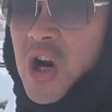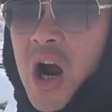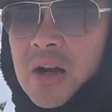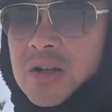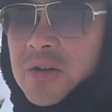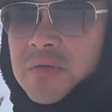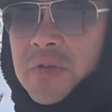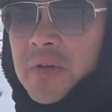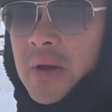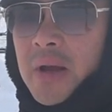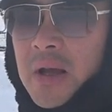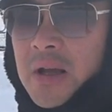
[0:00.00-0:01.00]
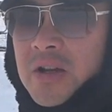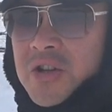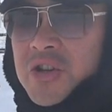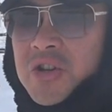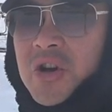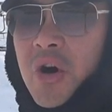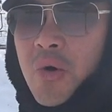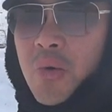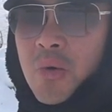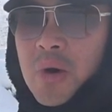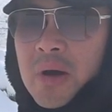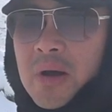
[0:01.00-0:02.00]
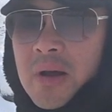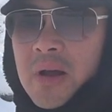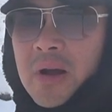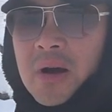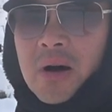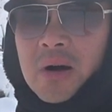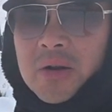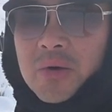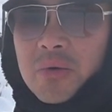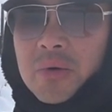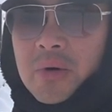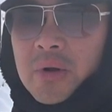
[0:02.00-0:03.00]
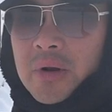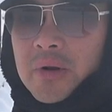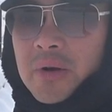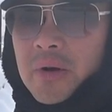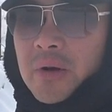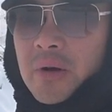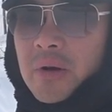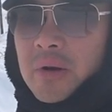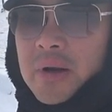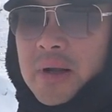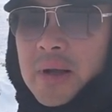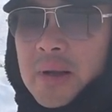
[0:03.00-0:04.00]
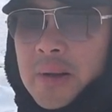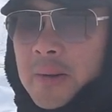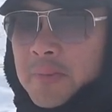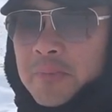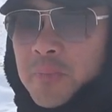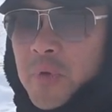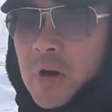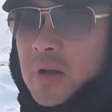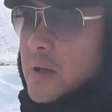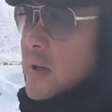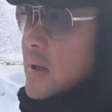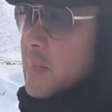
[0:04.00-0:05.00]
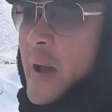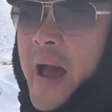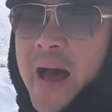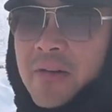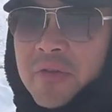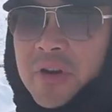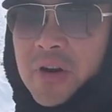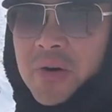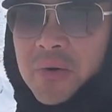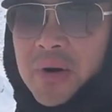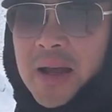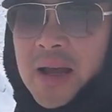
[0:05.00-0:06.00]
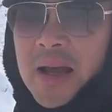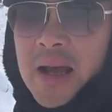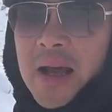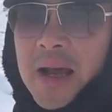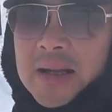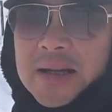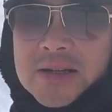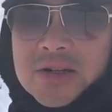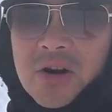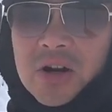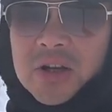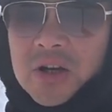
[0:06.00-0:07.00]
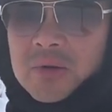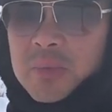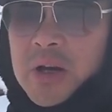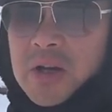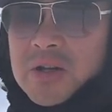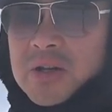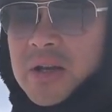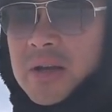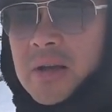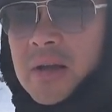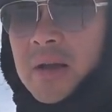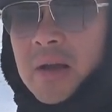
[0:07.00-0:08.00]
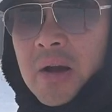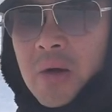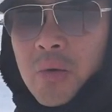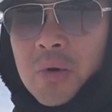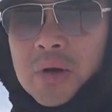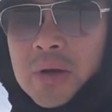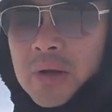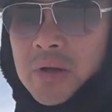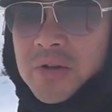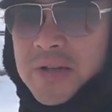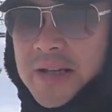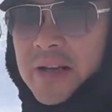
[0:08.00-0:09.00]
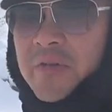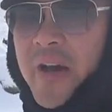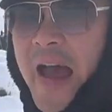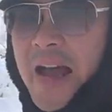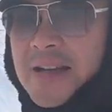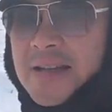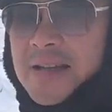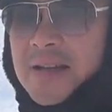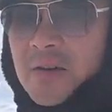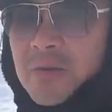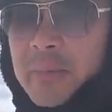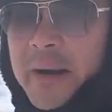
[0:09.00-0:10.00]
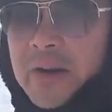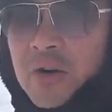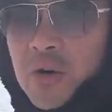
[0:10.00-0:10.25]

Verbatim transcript: chunks of snow on the on the uh, on the on the path, you know, and it's not good because when you ski fast or make